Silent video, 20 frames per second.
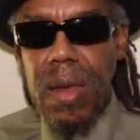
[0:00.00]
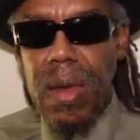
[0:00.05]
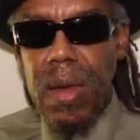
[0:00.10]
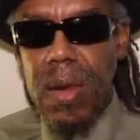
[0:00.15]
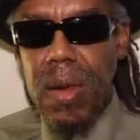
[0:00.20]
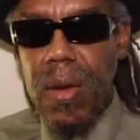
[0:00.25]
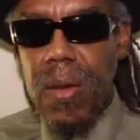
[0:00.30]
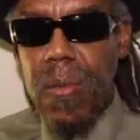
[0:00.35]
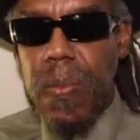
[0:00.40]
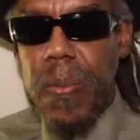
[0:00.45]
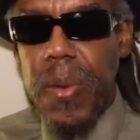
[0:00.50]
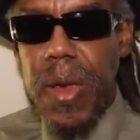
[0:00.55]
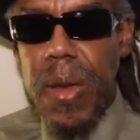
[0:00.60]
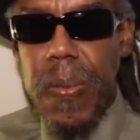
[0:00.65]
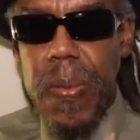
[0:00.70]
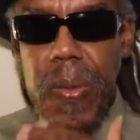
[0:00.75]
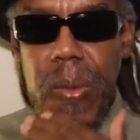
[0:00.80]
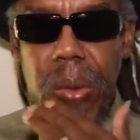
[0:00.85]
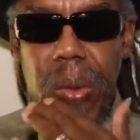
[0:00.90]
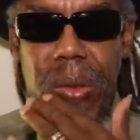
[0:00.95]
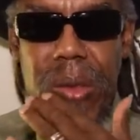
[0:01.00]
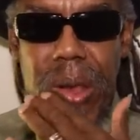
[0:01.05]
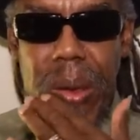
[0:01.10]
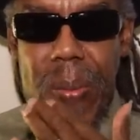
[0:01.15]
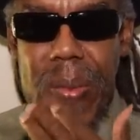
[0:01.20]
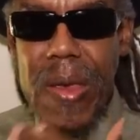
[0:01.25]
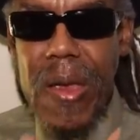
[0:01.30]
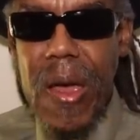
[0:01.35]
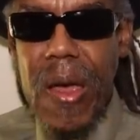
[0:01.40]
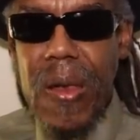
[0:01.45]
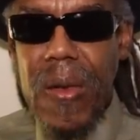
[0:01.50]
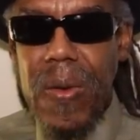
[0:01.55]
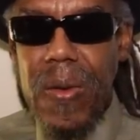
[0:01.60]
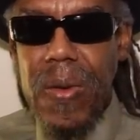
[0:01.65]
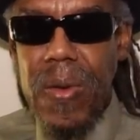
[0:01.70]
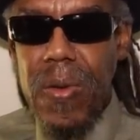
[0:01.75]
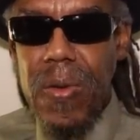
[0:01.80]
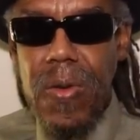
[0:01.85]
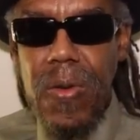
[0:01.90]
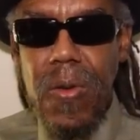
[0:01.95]
you people, some of y'all
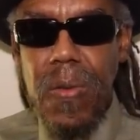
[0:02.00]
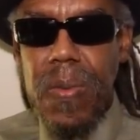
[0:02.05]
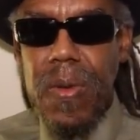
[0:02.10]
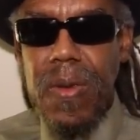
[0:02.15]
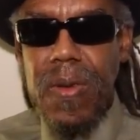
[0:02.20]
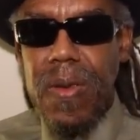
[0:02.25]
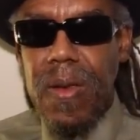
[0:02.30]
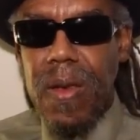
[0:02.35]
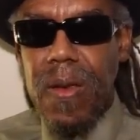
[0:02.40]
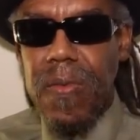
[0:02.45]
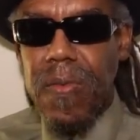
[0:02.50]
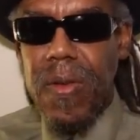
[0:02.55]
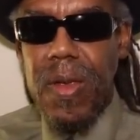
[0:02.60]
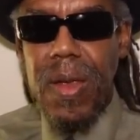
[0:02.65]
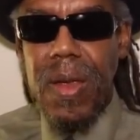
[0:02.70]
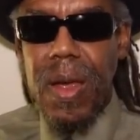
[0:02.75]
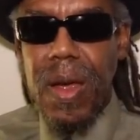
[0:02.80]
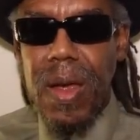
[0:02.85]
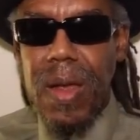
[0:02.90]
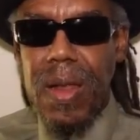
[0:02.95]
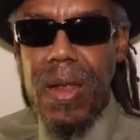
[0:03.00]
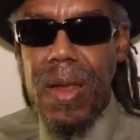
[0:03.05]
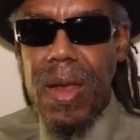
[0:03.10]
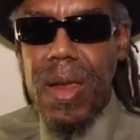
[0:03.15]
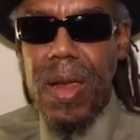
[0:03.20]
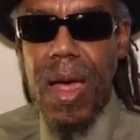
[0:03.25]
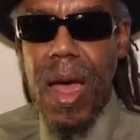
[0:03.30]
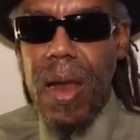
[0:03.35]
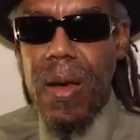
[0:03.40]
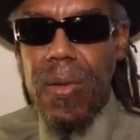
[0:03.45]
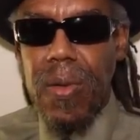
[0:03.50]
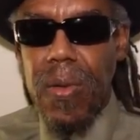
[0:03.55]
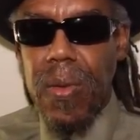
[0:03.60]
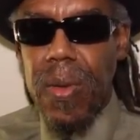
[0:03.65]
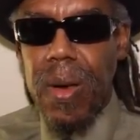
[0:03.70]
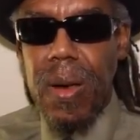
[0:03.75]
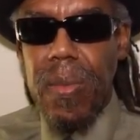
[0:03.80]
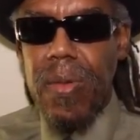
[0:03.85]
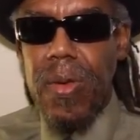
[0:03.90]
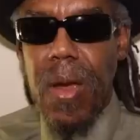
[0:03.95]
on YouTube and stuff, I uh, think, I don't know
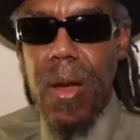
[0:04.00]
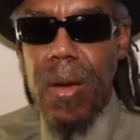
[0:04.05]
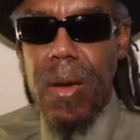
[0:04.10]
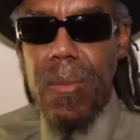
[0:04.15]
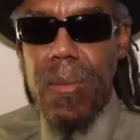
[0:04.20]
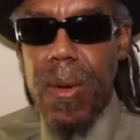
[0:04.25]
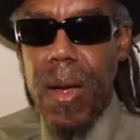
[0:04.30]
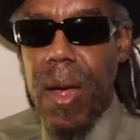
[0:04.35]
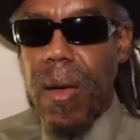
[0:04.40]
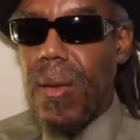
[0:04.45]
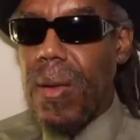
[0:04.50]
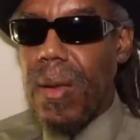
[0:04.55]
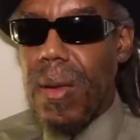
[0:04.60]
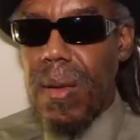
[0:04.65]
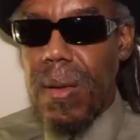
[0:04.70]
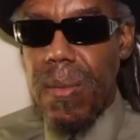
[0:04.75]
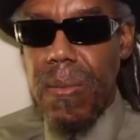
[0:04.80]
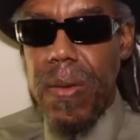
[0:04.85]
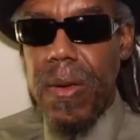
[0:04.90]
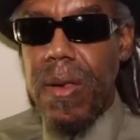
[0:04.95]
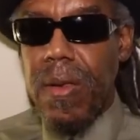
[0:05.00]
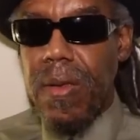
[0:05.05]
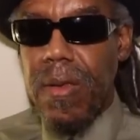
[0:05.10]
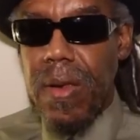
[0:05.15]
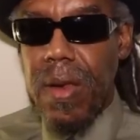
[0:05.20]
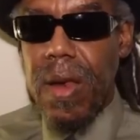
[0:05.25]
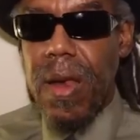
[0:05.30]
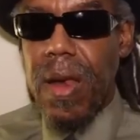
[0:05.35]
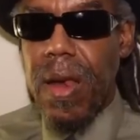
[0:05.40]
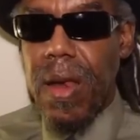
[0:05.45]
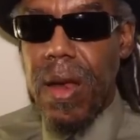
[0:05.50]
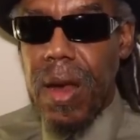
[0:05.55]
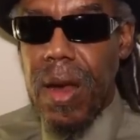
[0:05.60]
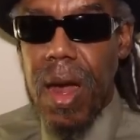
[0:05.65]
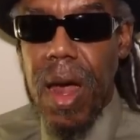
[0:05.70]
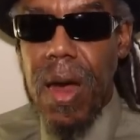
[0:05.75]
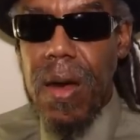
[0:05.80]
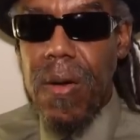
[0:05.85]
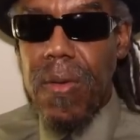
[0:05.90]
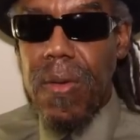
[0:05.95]
what I'm talking about, but the Senate and the
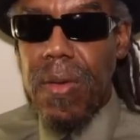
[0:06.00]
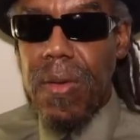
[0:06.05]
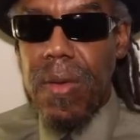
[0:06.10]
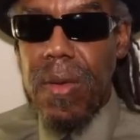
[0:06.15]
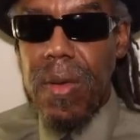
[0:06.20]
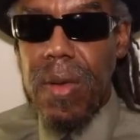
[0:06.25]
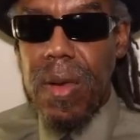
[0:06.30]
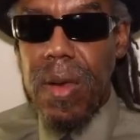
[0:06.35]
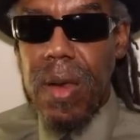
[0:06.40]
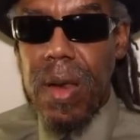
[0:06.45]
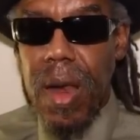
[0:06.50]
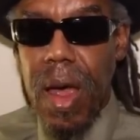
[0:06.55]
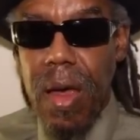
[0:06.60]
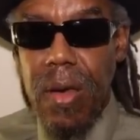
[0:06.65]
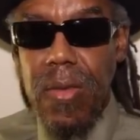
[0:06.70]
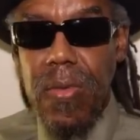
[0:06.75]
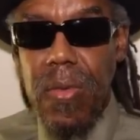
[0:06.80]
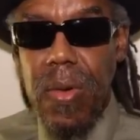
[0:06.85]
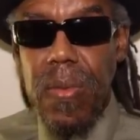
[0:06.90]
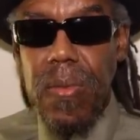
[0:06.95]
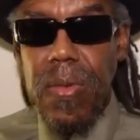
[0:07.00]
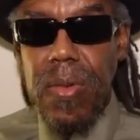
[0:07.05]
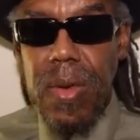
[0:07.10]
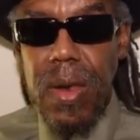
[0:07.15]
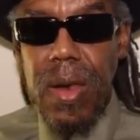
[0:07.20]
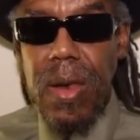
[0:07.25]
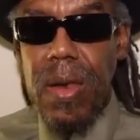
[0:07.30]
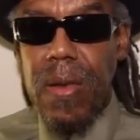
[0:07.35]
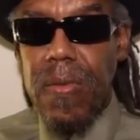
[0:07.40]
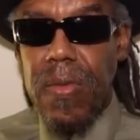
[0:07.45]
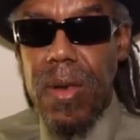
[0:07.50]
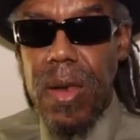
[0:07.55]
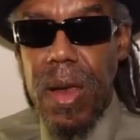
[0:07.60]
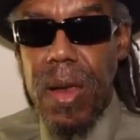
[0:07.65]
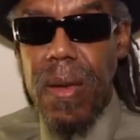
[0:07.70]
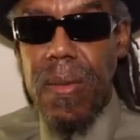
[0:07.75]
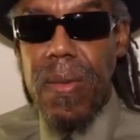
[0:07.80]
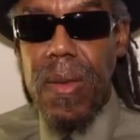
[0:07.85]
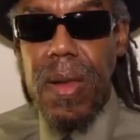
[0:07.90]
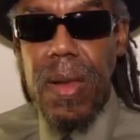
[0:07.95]
Congress and House of Representatives and
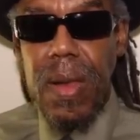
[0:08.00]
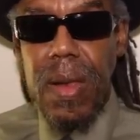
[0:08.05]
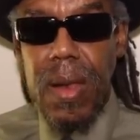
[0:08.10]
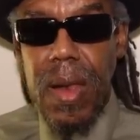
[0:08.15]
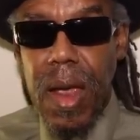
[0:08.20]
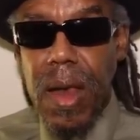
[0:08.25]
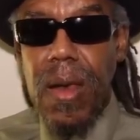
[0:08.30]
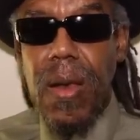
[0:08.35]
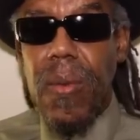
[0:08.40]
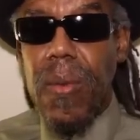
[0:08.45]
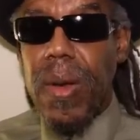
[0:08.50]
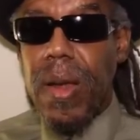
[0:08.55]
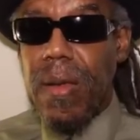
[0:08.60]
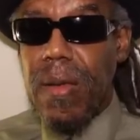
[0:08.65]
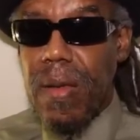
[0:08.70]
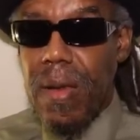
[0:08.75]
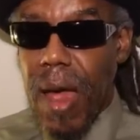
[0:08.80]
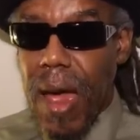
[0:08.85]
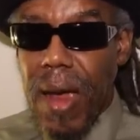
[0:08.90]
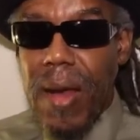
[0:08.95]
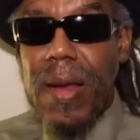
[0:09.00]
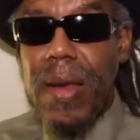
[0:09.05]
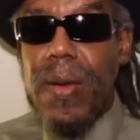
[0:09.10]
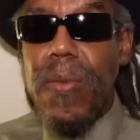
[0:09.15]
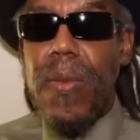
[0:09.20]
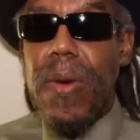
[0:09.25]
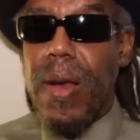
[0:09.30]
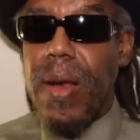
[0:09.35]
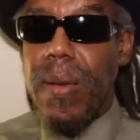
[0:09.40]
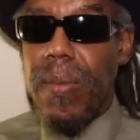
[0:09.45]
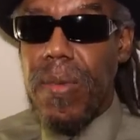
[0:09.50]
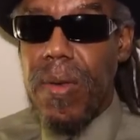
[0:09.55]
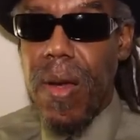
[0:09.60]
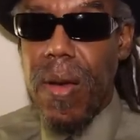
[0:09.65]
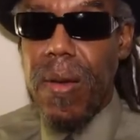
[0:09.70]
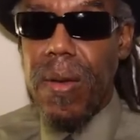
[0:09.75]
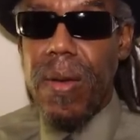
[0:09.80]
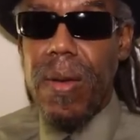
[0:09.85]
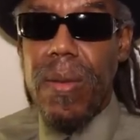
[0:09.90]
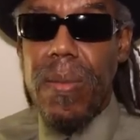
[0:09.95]
them, they know exactly what I'm
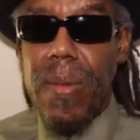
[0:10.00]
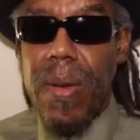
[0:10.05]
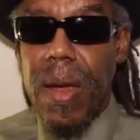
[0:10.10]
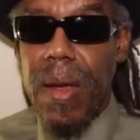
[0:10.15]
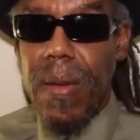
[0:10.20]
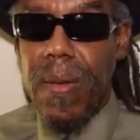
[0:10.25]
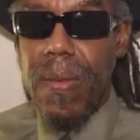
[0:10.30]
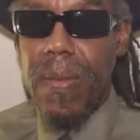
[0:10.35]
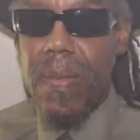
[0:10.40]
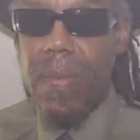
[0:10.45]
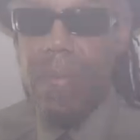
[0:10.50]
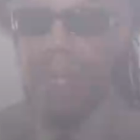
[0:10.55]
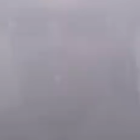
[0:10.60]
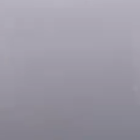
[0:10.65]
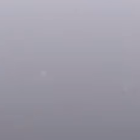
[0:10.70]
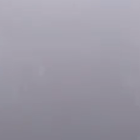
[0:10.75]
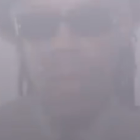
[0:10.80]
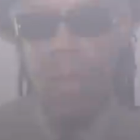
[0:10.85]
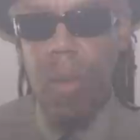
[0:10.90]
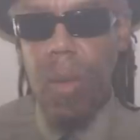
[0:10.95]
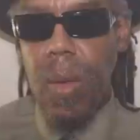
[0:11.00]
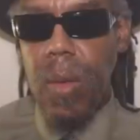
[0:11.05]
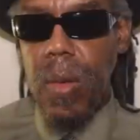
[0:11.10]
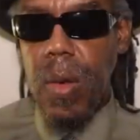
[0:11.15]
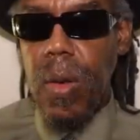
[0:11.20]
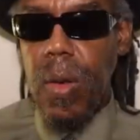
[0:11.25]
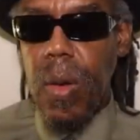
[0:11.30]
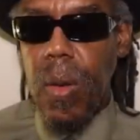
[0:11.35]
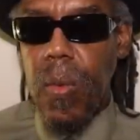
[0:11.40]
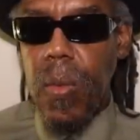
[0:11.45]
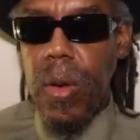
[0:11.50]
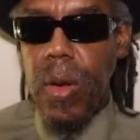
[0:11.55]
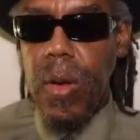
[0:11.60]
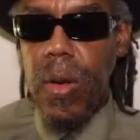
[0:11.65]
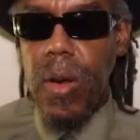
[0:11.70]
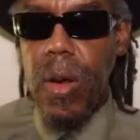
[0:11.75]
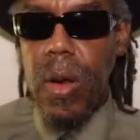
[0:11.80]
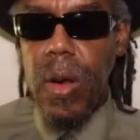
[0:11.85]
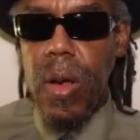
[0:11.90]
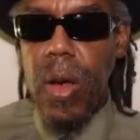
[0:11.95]
talking about. You know, when
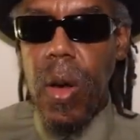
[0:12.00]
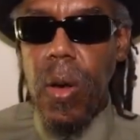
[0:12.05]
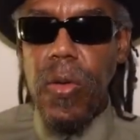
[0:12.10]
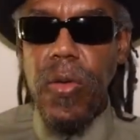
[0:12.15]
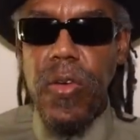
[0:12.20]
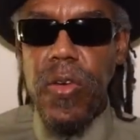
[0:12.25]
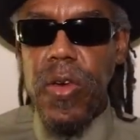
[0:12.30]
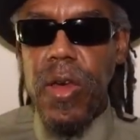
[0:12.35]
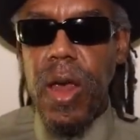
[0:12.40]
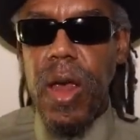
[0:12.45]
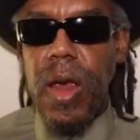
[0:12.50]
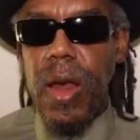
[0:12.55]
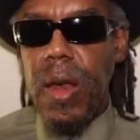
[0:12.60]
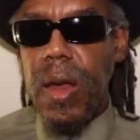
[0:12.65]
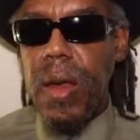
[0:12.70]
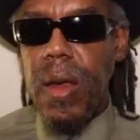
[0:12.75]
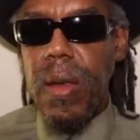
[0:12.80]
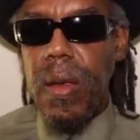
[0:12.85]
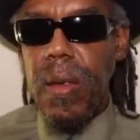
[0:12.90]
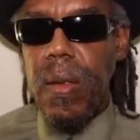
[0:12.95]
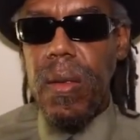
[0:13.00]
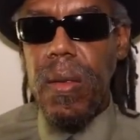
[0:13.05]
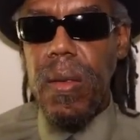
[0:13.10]
you're negotiating,